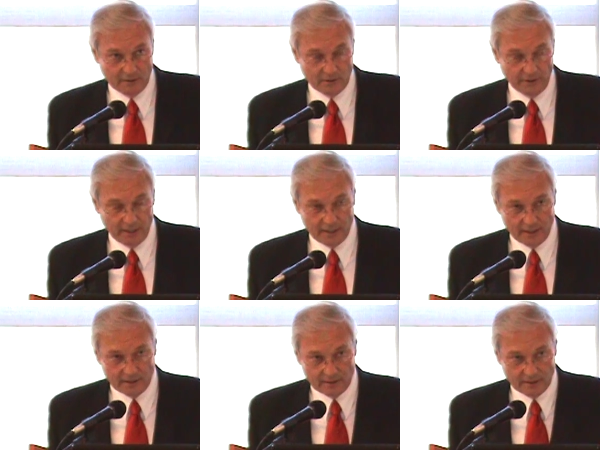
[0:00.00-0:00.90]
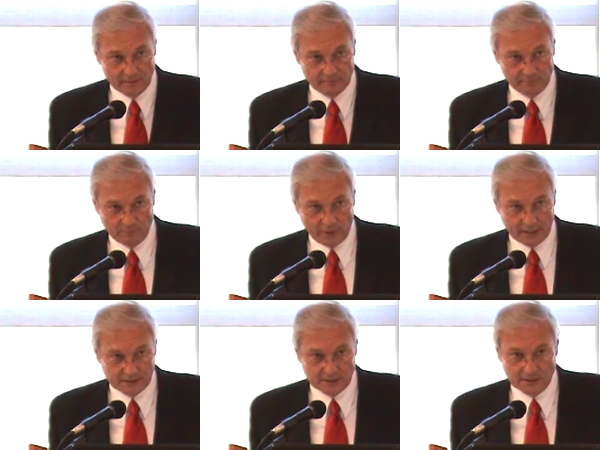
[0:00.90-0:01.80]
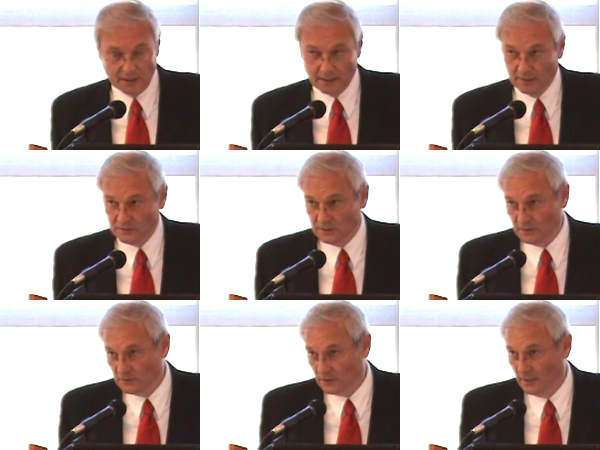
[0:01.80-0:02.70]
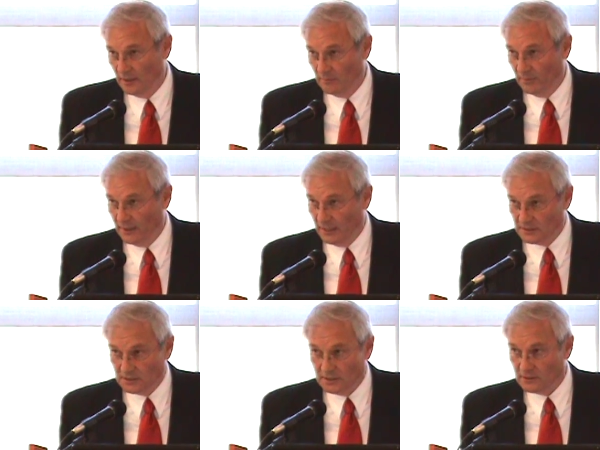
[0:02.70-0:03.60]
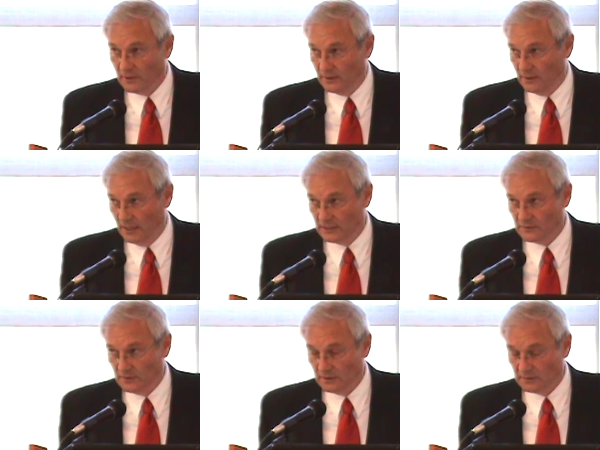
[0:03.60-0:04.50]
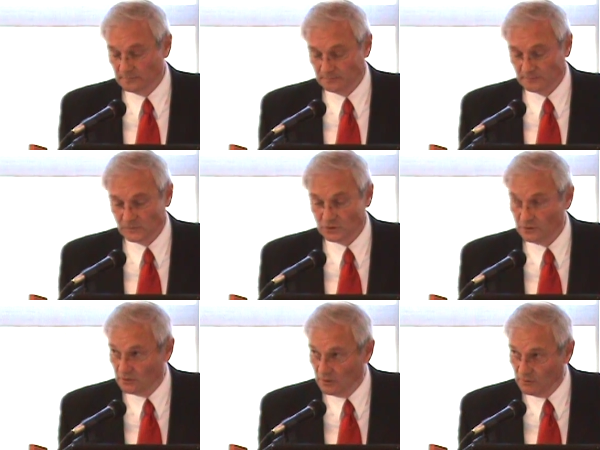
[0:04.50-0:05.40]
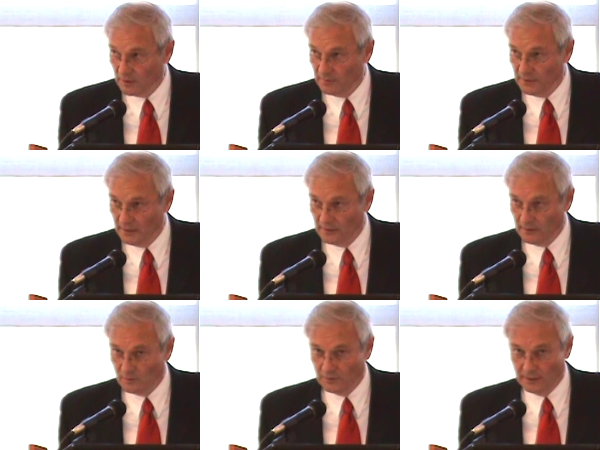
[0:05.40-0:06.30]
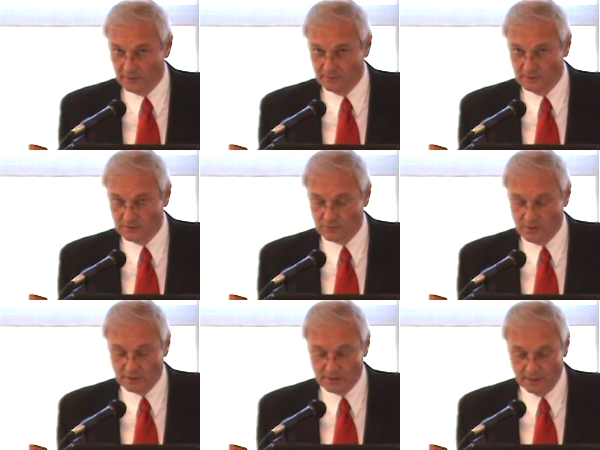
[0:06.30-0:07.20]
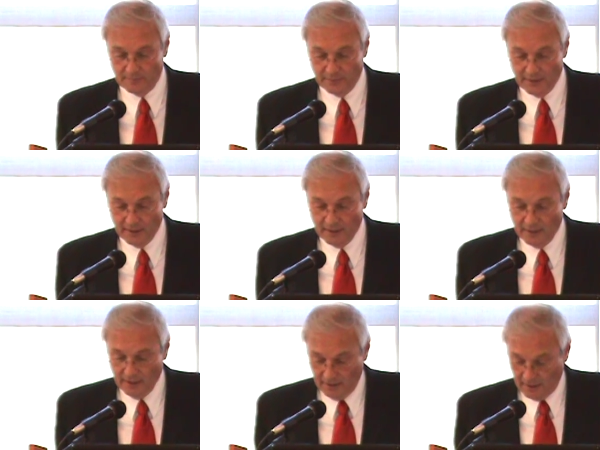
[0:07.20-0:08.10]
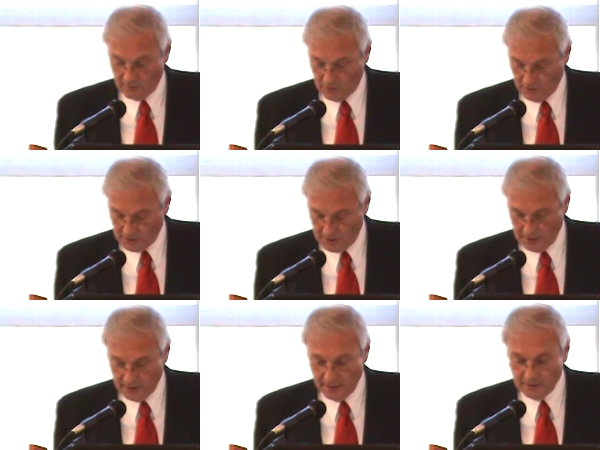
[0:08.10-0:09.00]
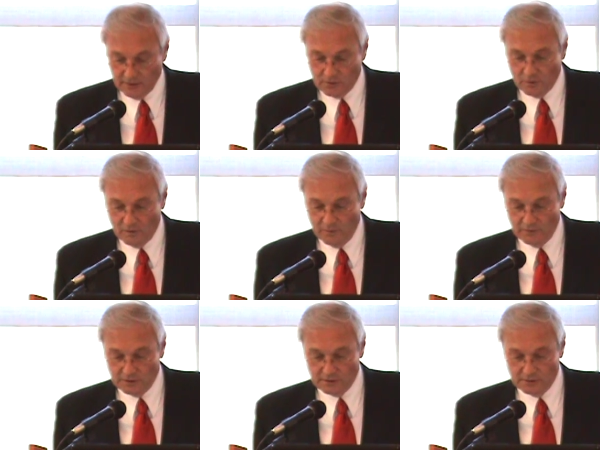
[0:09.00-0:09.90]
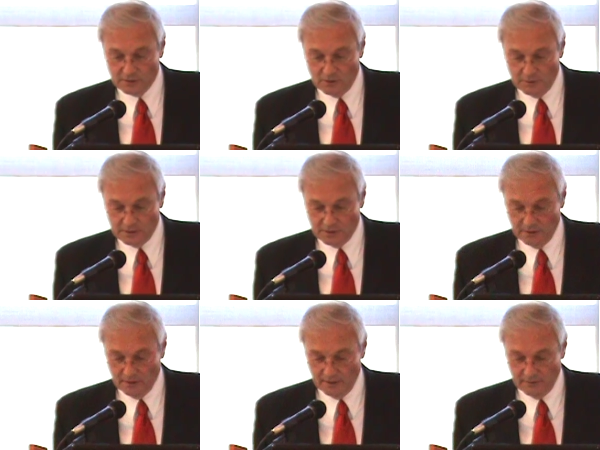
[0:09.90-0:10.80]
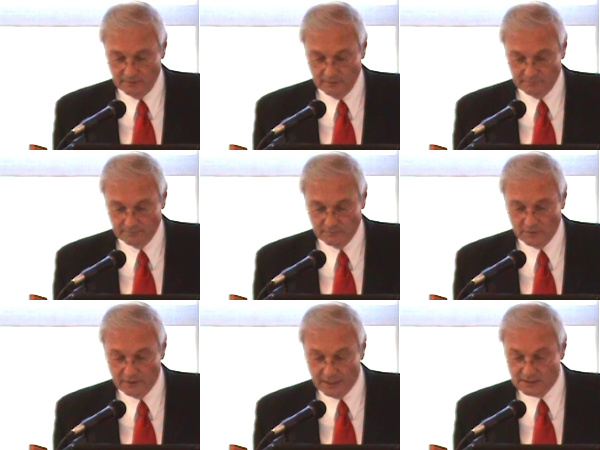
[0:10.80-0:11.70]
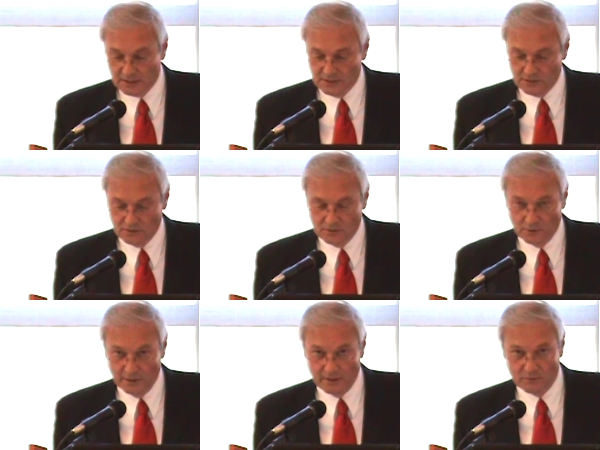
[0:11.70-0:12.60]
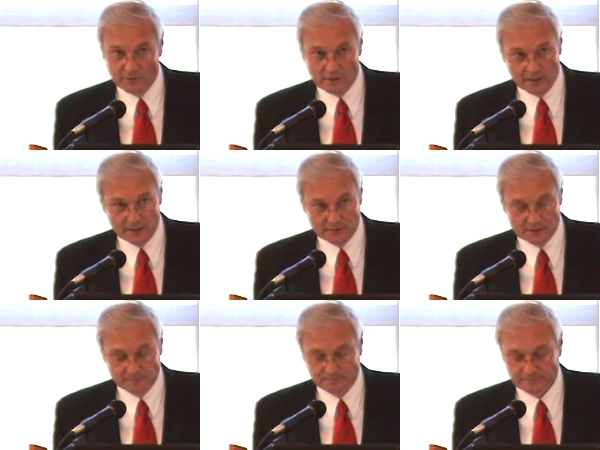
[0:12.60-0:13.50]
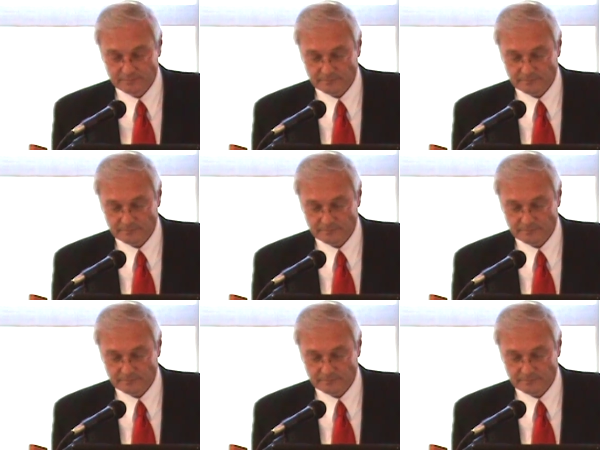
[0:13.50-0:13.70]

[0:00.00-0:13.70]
uh, go ahead and uh, practice in, and I've seen those bayonets stick right in the asphalt. So you don't want to be uh, there when that is the wrong time. And of course, the 1812 overture is always nice to listen to when you have real guns.